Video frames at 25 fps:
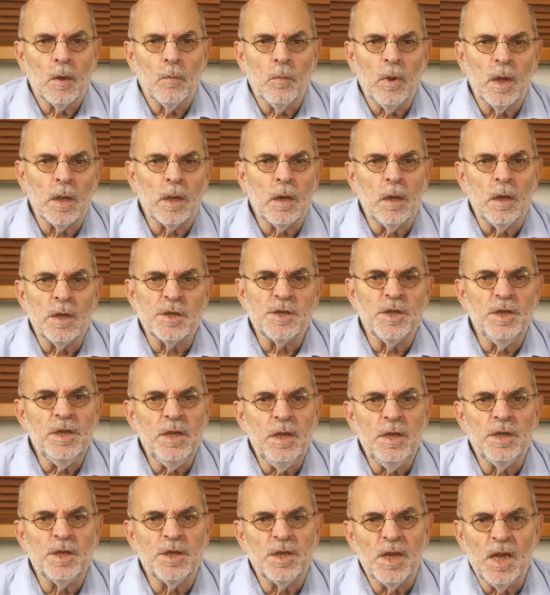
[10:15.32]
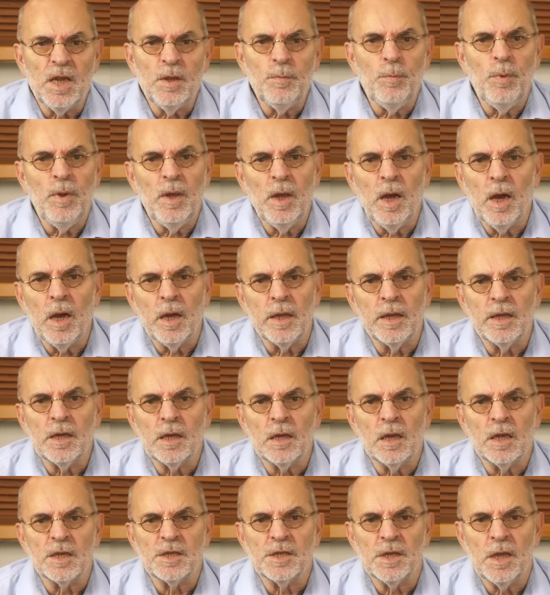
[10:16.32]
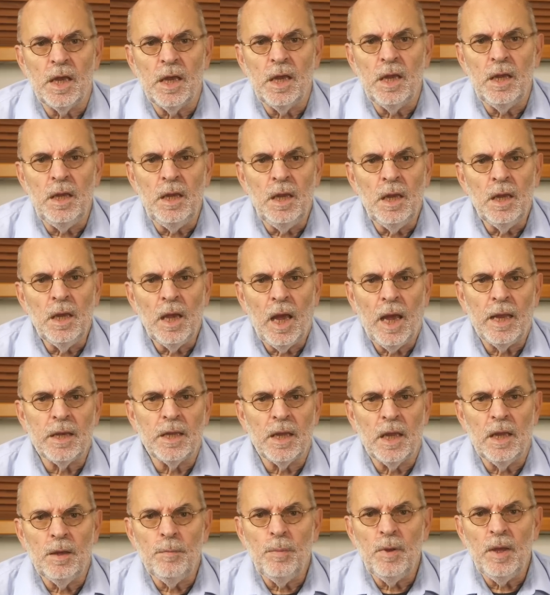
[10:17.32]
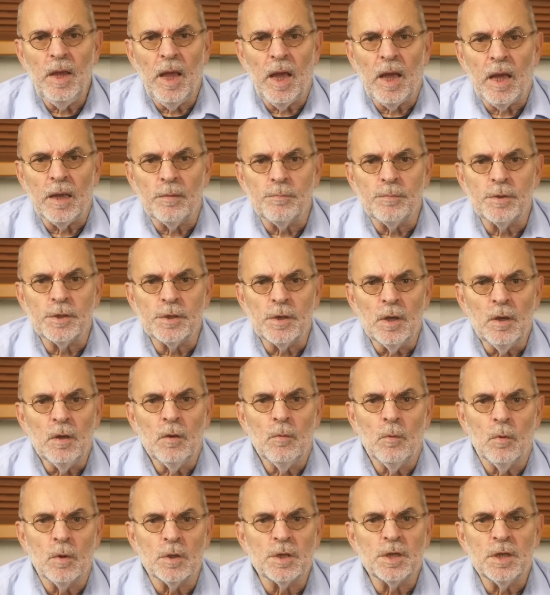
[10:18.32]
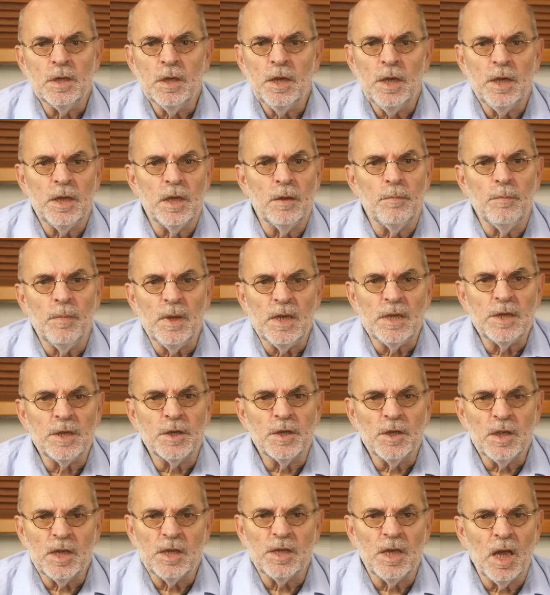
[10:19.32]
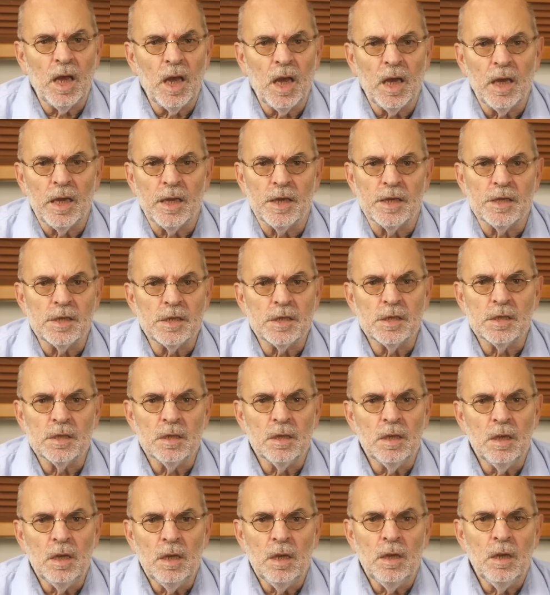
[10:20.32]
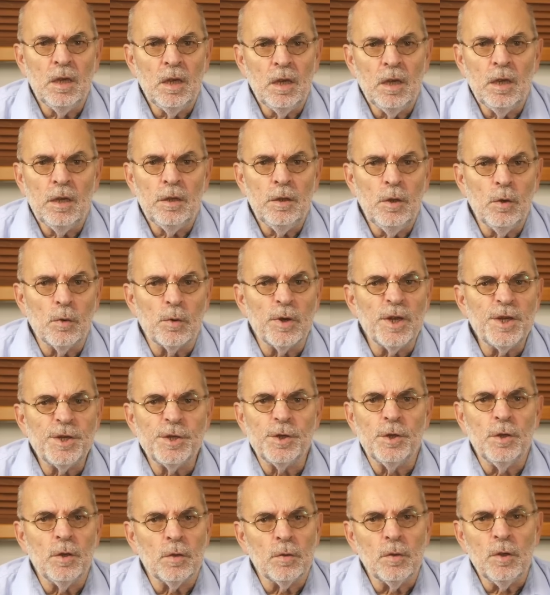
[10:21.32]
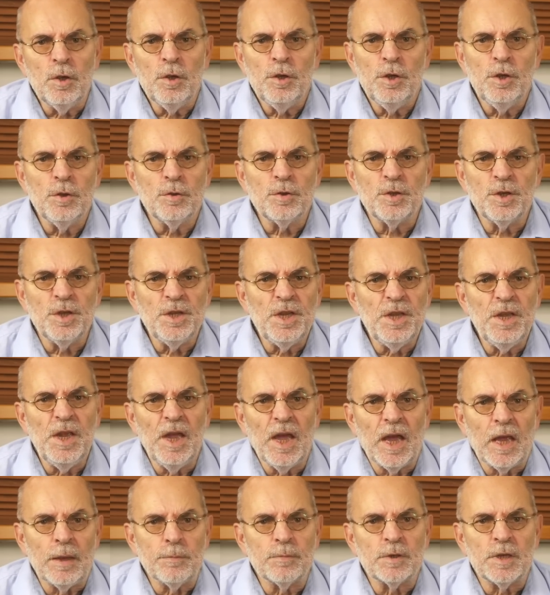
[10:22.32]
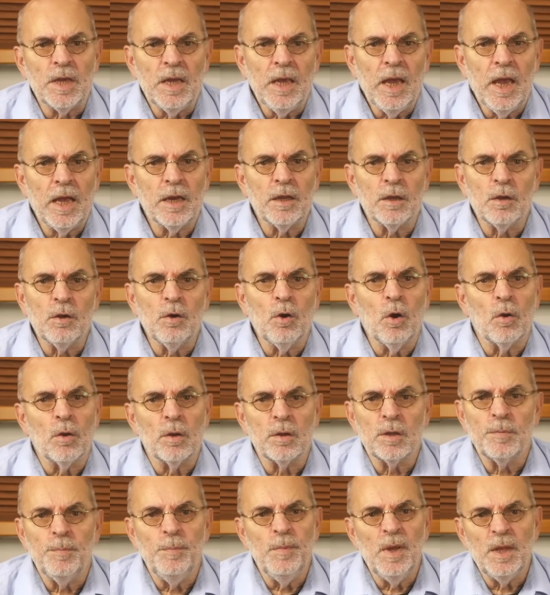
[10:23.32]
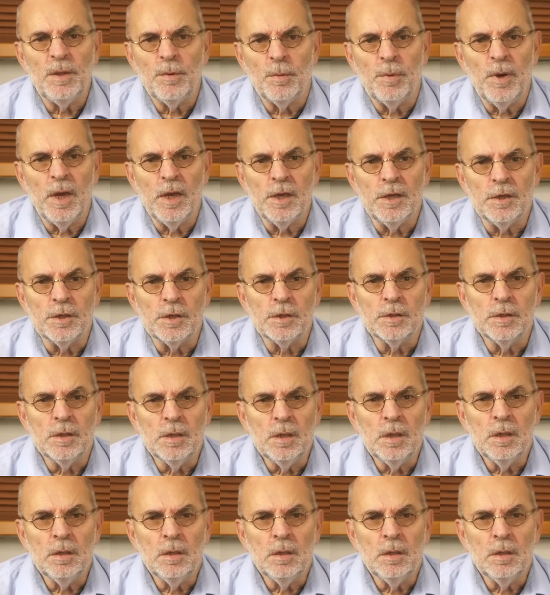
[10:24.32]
Where Class D stayed behind Class A and AB amps was in the mids and the highs. The original UCD amps had a colored mid-range.